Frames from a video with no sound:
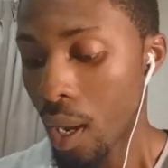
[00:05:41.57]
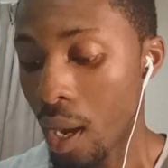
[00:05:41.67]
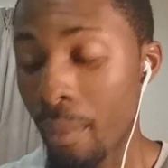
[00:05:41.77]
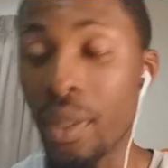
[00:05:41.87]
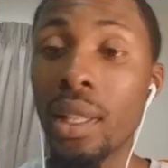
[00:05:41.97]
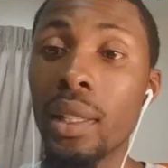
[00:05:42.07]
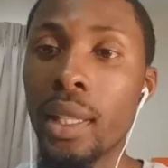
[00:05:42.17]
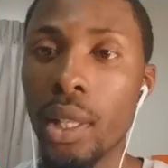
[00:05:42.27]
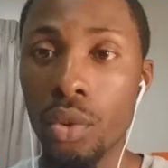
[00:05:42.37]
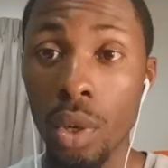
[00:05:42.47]
The
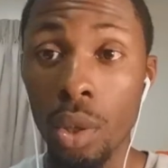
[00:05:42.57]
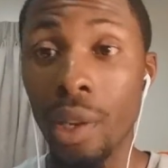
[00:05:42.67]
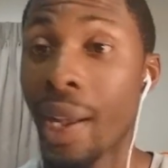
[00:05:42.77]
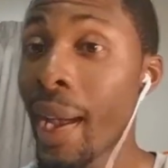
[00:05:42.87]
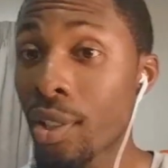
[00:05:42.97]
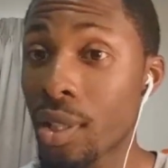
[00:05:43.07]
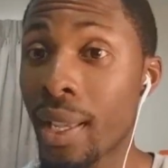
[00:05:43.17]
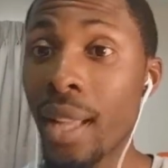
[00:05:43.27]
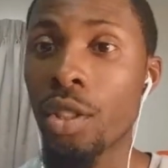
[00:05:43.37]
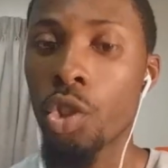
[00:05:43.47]
Elite Controller. I actually
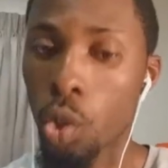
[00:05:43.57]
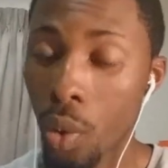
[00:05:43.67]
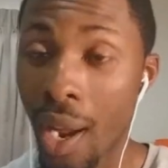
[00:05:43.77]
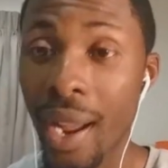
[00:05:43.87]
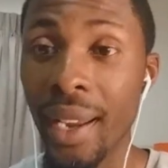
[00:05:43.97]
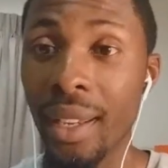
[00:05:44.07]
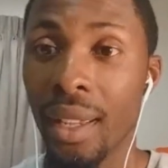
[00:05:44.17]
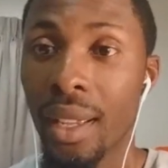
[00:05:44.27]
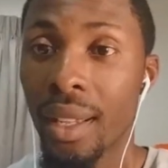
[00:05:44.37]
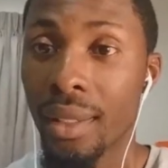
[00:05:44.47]
got to try
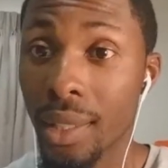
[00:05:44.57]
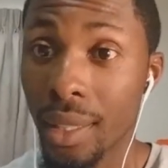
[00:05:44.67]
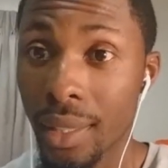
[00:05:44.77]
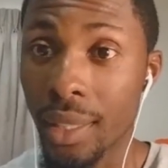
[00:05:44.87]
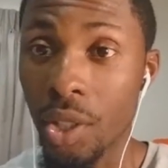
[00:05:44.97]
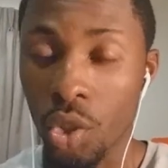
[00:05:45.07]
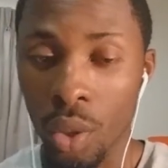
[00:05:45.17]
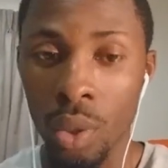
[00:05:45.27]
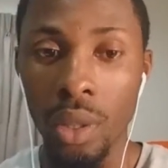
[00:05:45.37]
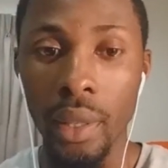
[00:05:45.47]
the Elite
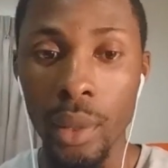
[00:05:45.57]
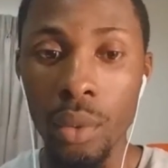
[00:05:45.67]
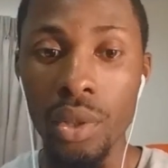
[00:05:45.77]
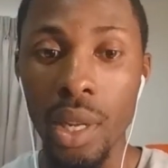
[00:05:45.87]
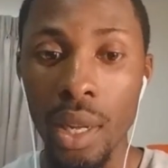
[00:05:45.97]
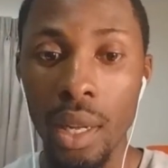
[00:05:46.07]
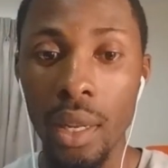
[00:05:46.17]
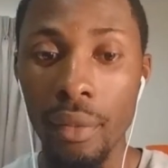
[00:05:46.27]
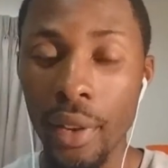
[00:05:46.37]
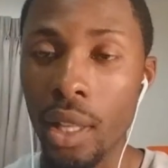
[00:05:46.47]
Controller. It was
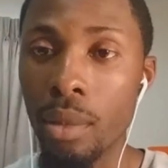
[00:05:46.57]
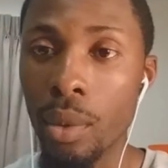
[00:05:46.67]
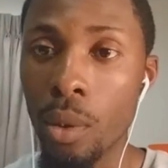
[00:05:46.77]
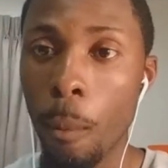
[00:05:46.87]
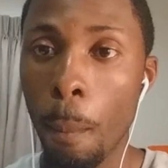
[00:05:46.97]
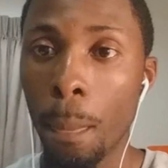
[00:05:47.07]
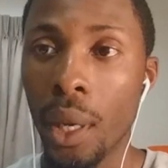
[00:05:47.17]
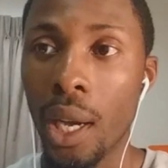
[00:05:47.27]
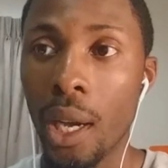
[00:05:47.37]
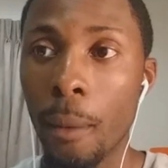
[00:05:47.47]
available
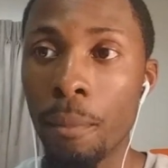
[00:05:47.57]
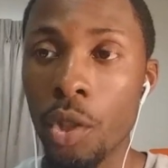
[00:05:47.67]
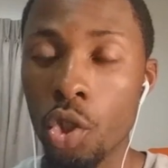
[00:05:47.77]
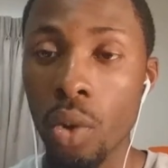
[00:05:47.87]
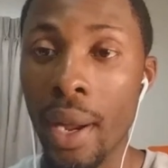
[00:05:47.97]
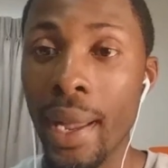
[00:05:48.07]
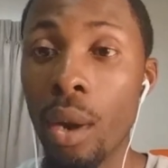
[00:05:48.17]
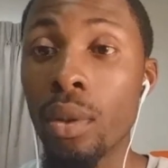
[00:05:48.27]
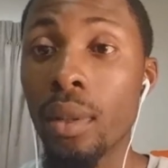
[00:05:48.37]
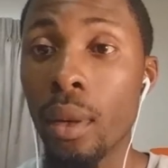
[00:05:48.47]
to try
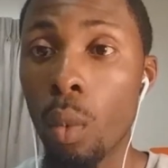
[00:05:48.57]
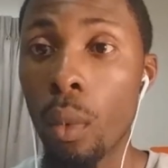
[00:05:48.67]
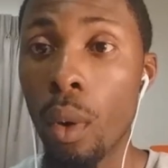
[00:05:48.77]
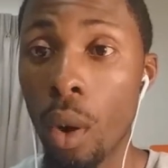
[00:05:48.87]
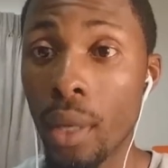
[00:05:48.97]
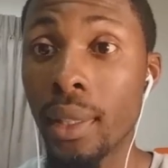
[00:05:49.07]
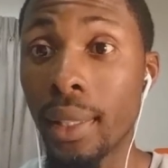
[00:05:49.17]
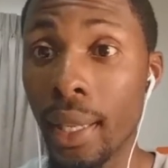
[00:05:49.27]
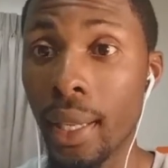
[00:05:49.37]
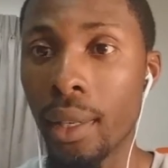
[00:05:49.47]
out
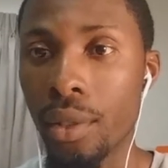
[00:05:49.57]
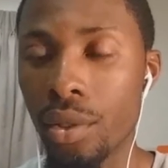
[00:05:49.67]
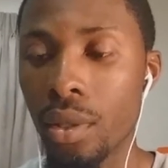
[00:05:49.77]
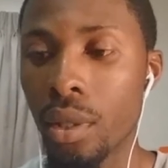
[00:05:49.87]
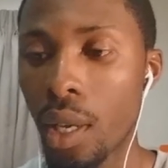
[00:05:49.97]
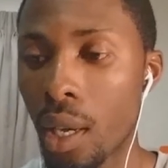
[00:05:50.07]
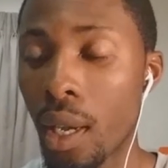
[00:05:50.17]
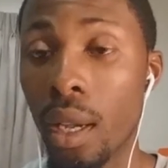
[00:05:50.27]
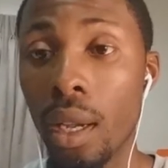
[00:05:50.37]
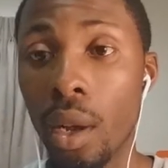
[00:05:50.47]
on Gears
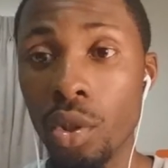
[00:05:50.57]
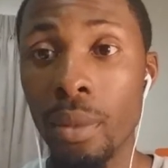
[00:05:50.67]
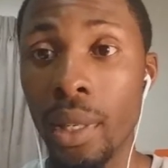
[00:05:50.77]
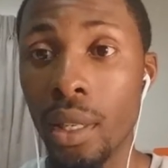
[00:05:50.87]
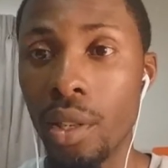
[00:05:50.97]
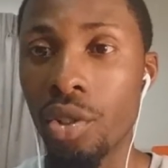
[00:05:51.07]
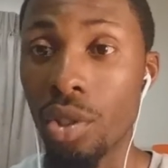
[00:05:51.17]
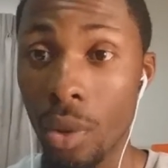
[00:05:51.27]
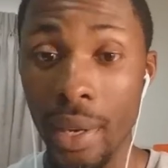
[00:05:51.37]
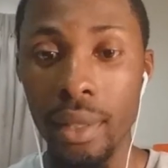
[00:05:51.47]
Ultimate
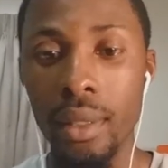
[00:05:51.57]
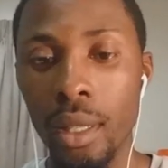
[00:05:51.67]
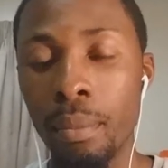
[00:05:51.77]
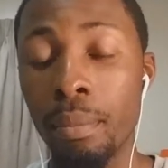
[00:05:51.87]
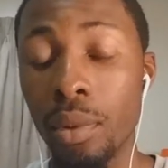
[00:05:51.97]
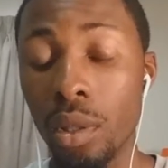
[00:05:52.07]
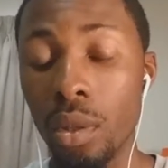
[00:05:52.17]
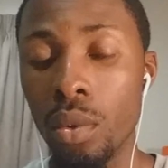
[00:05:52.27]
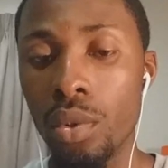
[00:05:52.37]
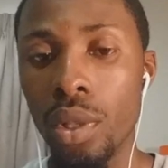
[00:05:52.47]
Edition. So I did
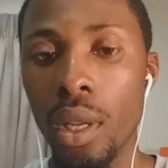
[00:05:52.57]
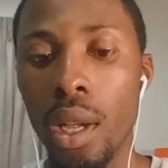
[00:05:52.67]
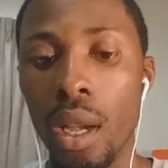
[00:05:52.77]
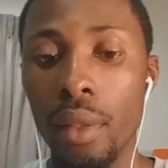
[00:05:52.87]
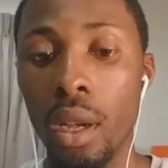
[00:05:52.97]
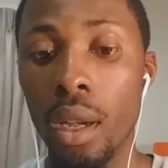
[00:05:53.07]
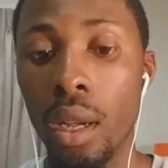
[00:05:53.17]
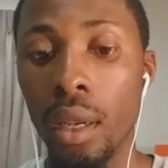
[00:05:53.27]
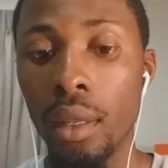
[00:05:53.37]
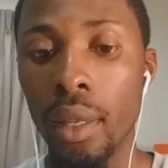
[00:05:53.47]
use
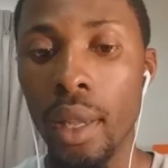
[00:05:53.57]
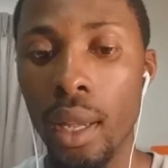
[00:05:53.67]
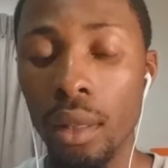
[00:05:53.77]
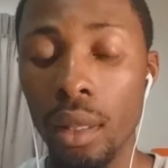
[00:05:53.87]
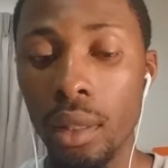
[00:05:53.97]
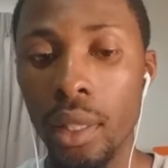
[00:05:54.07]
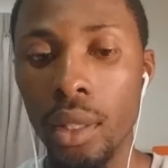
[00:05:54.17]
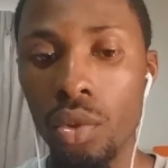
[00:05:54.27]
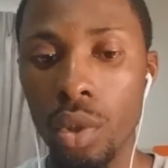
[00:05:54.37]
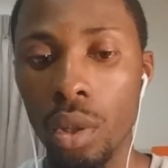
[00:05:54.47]
the
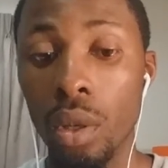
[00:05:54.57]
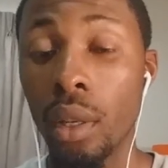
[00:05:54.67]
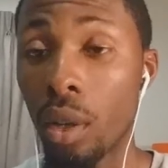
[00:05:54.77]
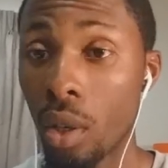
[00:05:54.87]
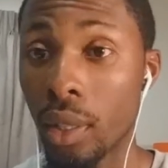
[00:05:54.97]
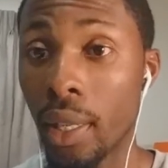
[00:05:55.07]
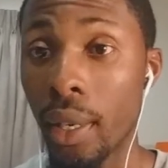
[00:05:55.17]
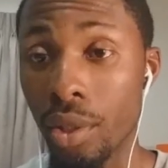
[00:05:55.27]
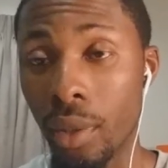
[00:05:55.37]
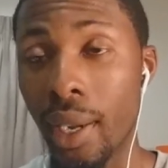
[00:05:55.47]
Elite Controller on
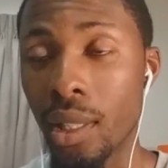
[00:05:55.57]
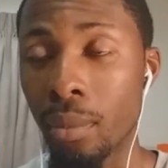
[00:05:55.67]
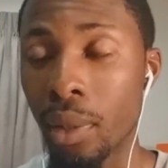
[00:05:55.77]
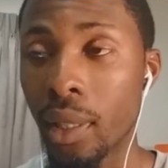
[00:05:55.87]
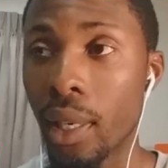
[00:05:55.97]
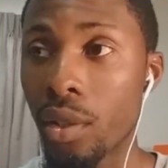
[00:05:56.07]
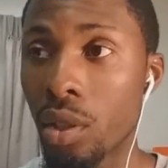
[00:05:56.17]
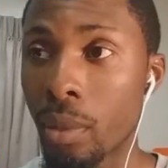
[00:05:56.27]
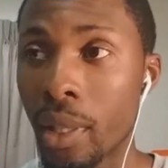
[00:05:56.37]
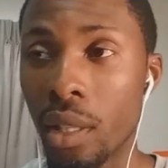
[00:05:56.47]
Gears. So I got to play Gears
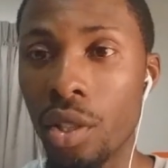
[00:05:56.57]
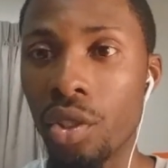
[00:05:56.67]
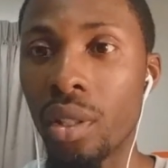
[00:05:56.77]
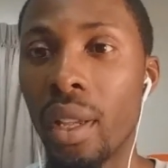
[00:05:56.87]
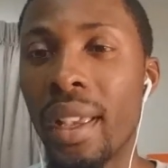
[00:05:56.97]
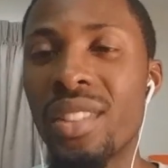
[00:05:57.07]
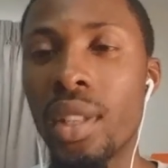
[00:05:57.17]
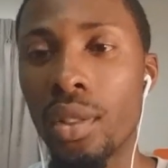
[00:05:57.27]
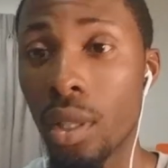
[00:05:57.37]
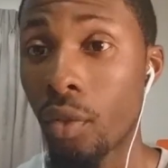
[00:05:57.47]
Ultimate Edition,
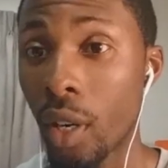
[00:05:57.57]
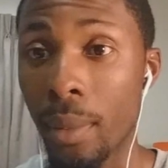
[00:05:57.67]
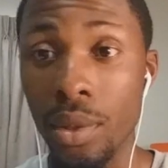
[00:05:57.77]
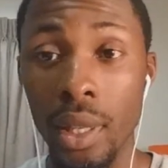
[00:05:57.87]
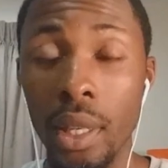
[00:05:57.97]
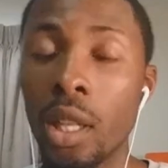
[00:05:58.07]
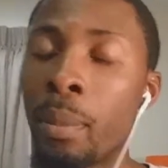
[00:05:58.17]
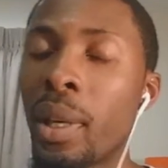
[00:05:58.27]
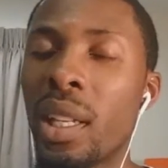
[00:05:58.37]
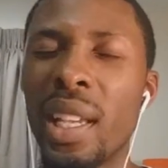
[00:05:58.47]
60 frames,
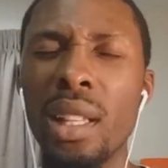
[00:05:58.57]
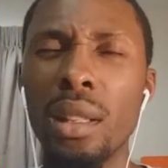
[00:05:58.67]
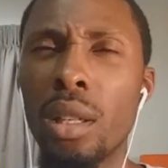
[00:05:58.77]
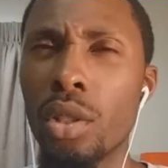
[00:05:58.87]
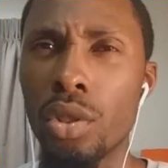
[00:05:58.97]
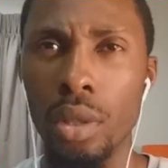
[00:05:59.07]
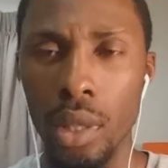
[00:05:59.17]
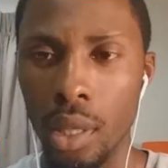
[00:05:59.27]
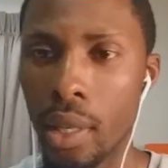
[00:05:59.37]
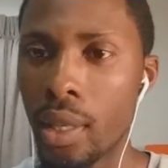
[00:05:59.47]
1080p. It looks
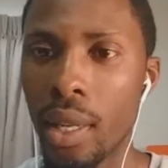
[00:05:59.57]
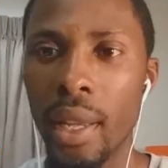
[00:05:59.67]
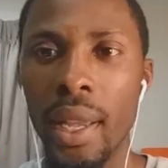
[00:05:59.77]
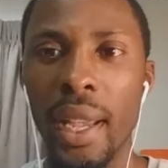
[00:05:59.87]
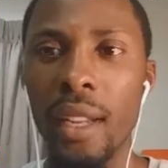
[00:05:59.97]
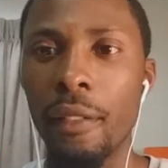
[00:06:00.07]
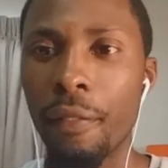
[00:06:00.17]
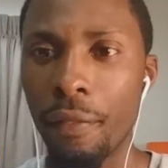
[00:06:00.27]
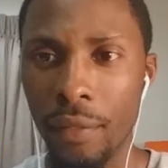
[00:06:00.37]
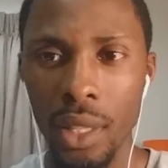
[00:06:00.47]
good. It
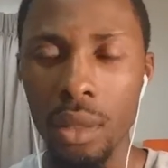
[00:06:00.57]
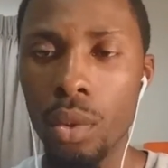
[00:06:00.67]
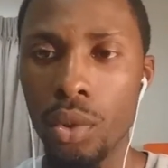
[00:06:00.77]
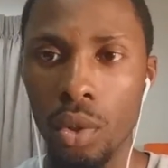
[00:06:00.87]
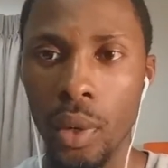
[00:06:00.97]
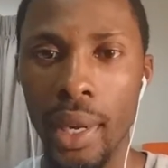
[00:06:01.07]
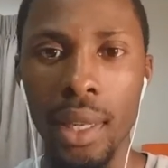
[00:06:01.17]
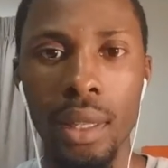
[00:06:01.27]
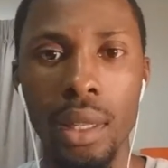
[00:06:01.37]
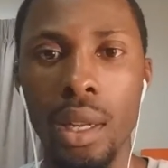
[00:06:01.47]
feels
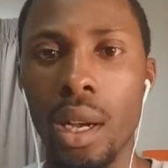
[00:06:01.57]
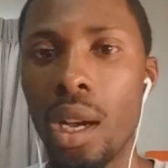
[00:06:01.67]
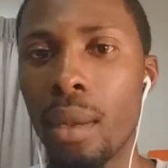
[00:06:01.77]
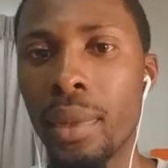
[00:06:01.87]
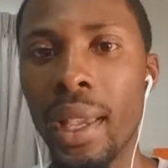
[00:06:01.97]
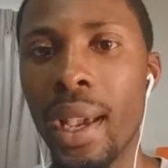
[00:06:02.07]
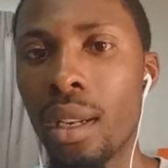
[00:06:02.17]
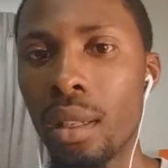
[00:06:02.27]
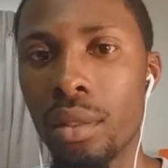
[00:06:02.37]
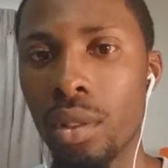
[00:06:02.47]
great. They had a